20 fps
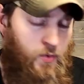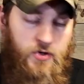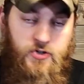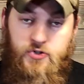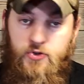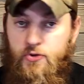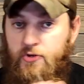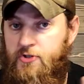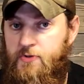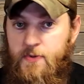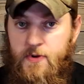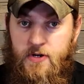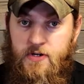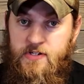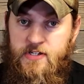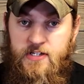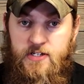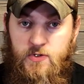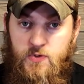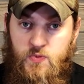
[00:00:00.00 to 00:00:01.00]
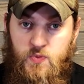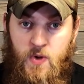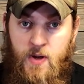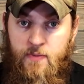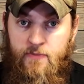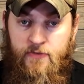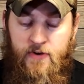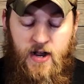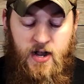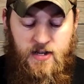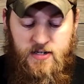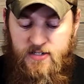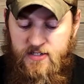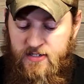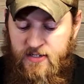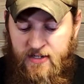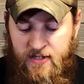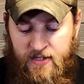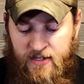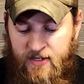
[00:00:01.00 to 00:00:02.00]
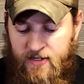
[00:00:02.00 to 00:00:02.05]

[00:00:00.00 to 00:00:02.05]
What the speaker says: what your experience is with Swampfox.